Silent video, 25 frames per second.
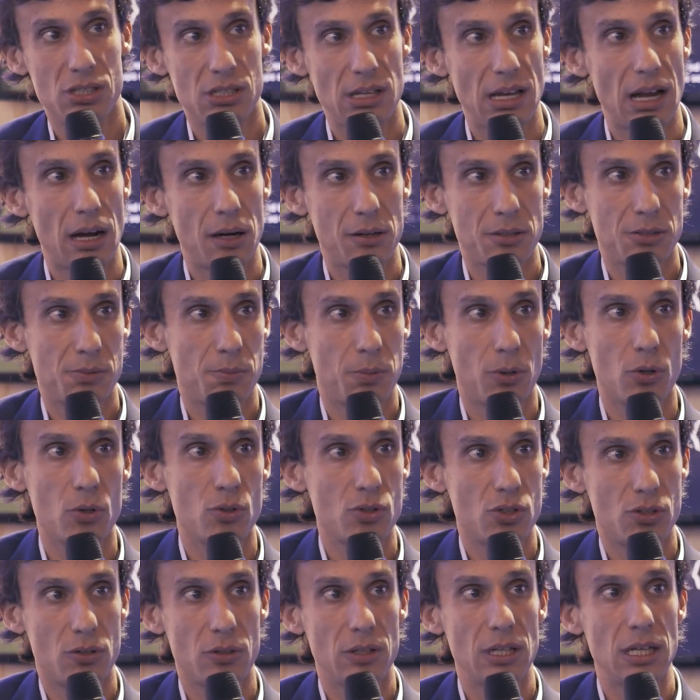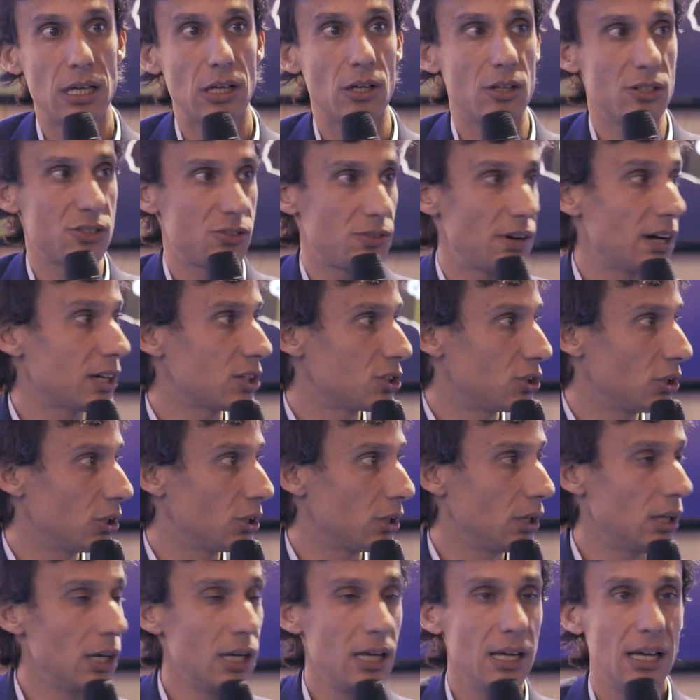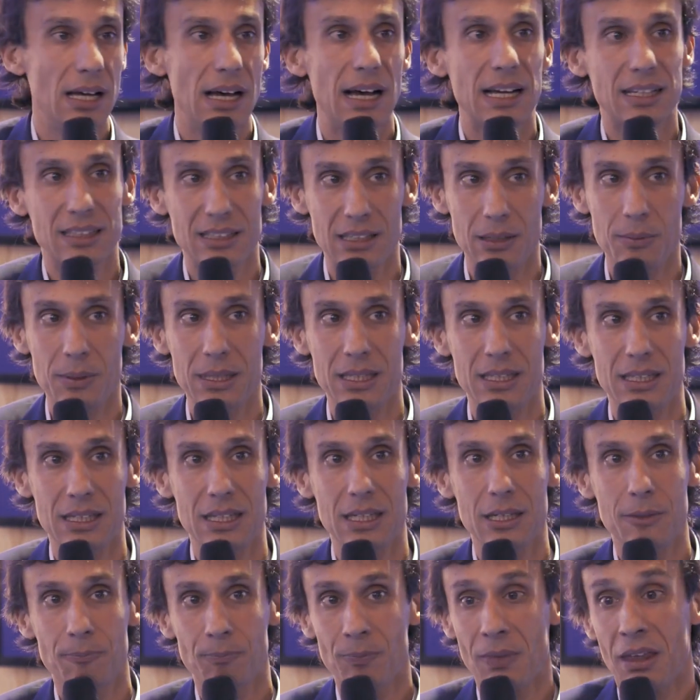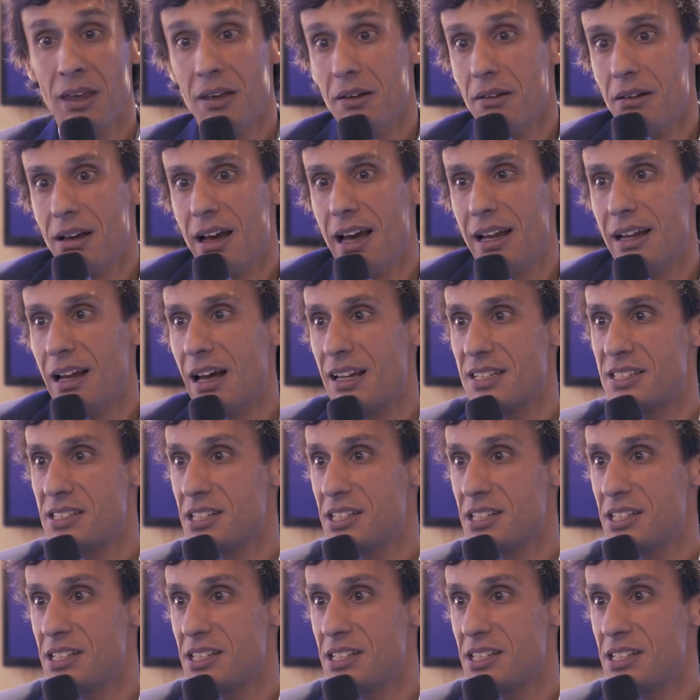they are exposed to the construction activity, and as